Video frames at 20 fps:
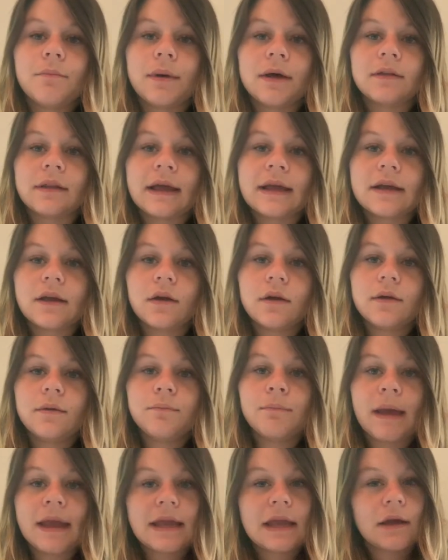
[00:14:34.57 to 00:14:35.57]
but like
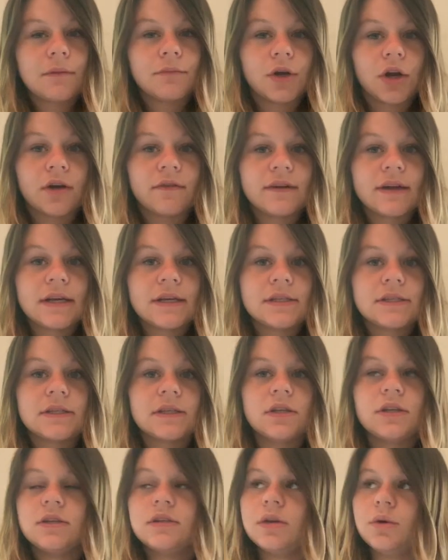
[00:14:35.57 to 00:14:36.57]
make him nervous
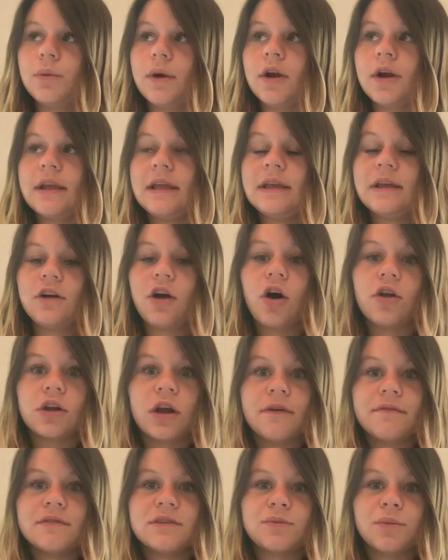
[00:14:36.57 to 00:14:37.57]
to where he called
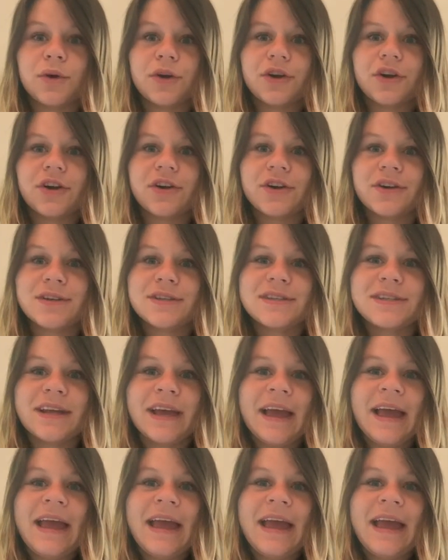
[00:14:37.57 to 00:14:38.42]
off his workers,